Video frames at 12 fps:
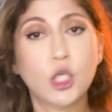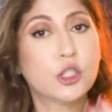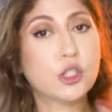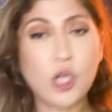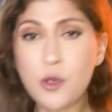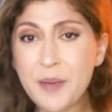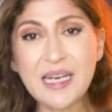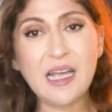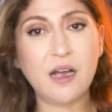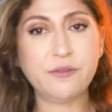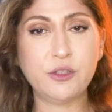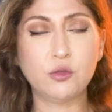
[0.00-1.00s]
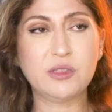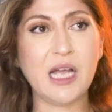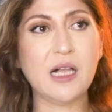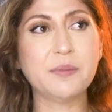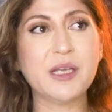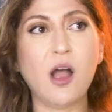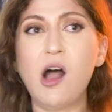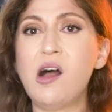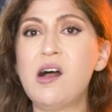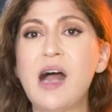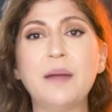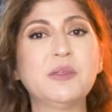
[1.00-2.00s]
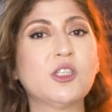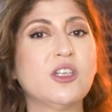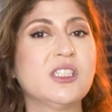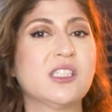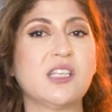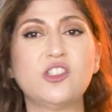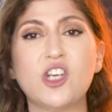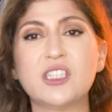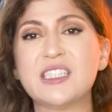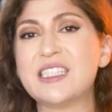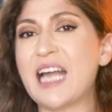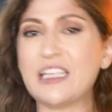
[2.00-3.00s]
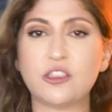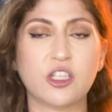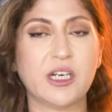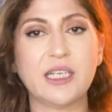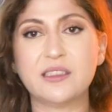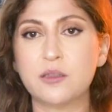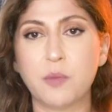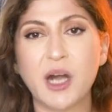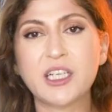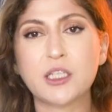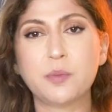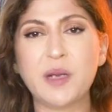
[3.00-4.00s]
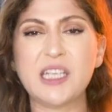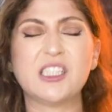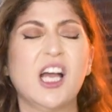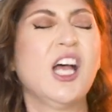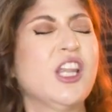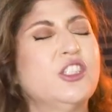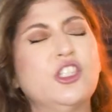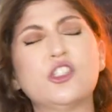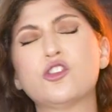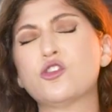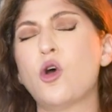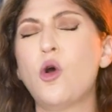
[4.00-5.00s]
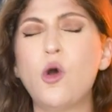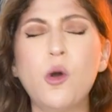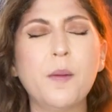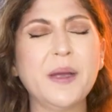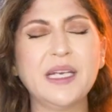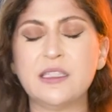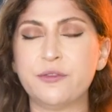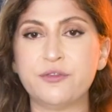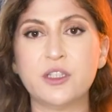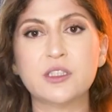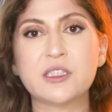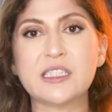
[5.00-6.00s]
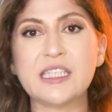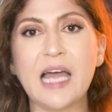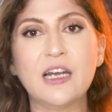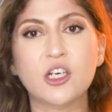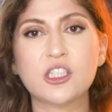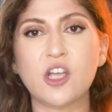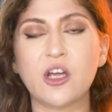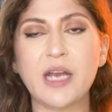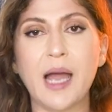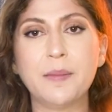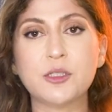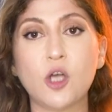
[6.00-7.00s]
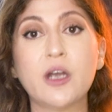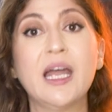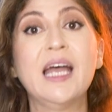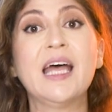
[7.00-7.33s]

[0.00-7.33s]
So many of you tell me, oh, Amazon is such a saturated marketplace. There's just so many different sellers on Amazon.